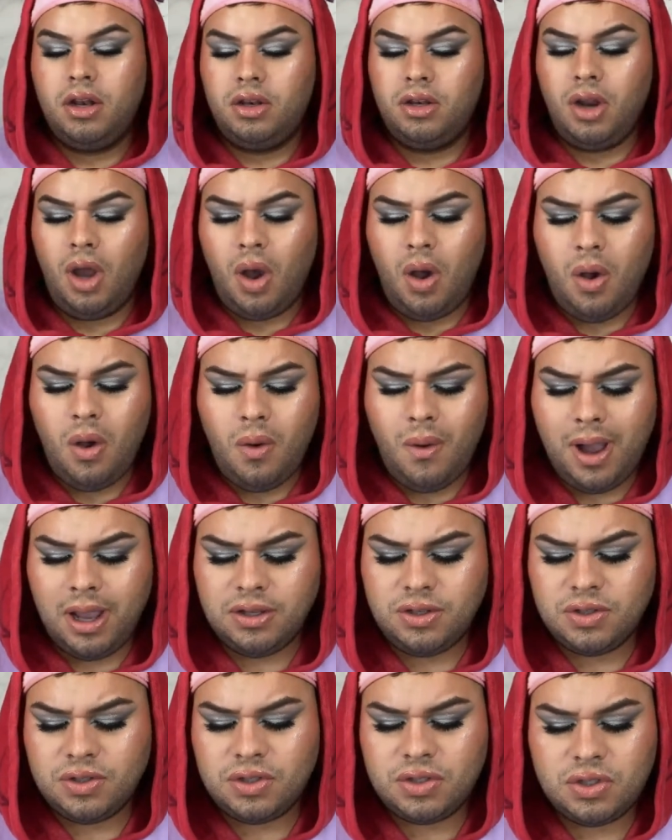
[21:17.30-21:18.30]
No, I
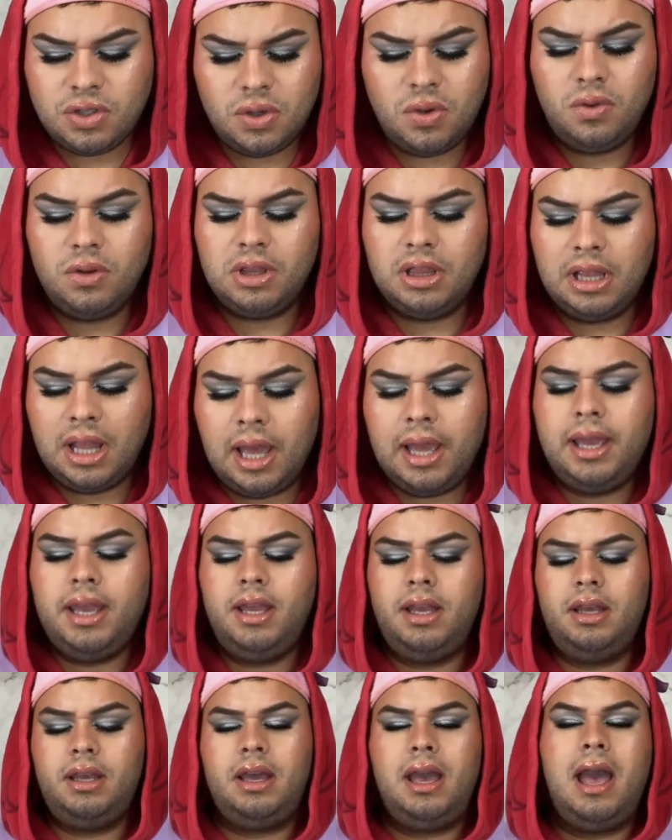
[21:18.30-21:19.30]
just don't
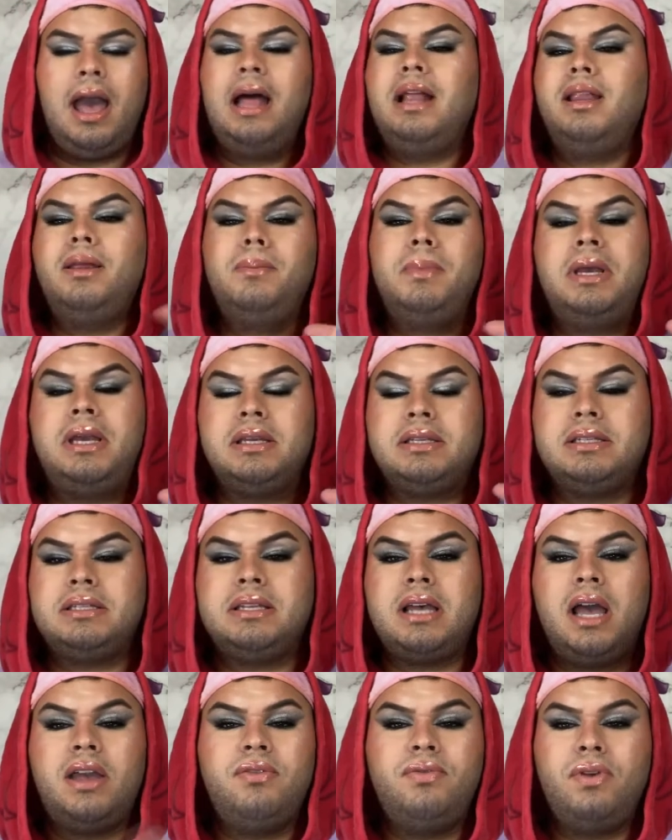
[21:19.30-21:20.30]
like Elemis.
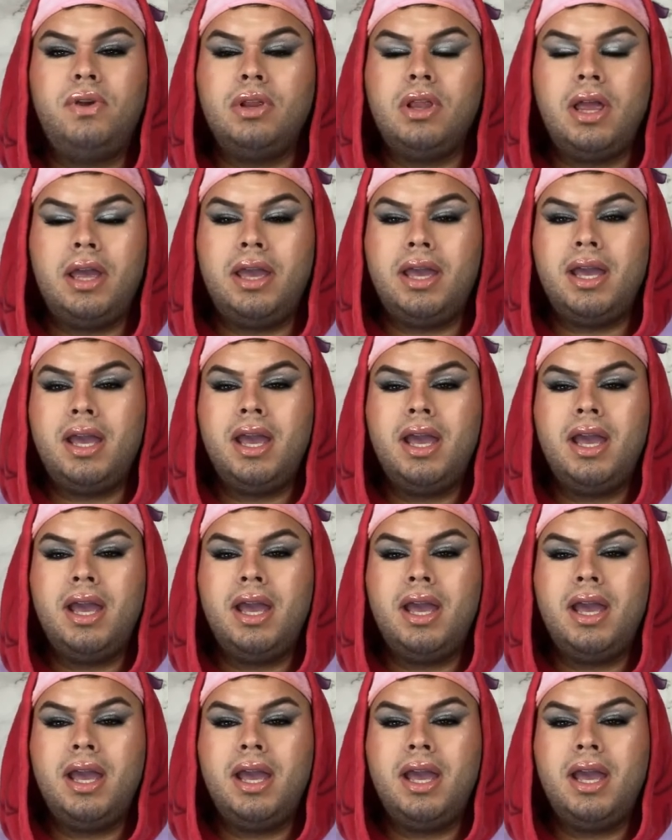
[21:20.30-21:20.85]
I feel like...